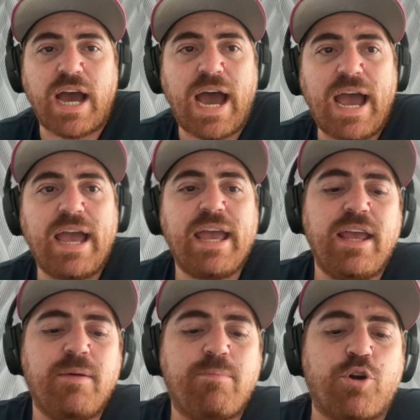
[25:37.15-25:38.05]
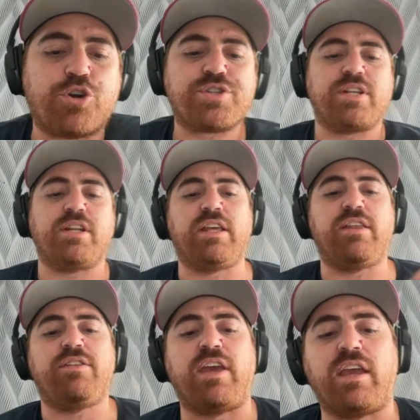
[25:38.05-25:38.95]
I
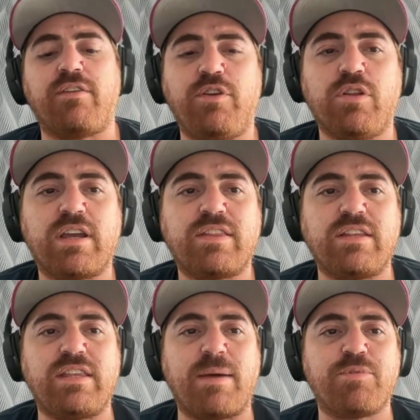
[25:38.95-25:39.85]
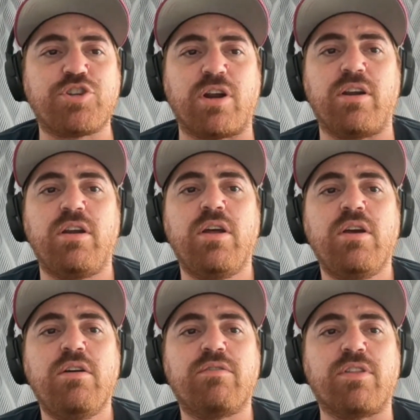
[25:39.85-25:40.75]
personally think if you look at the depth chart
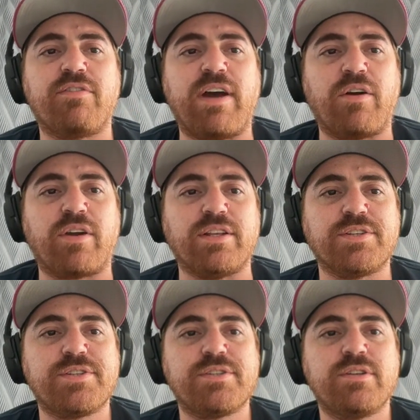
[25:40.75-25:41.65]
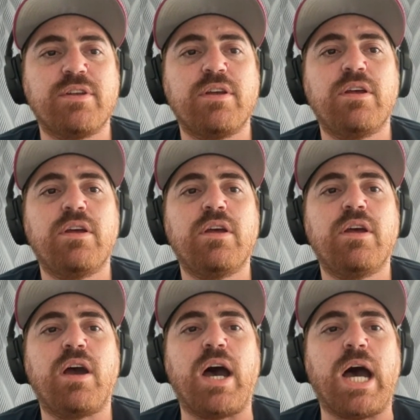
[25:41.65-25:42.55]
for the Falcons,
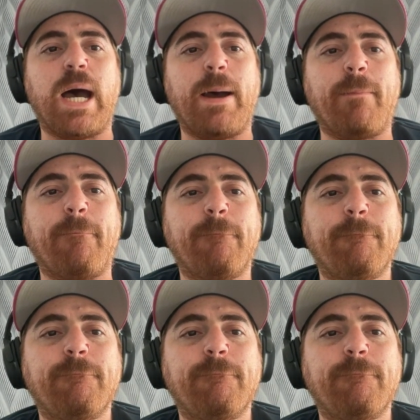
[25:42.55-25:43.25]
Darnell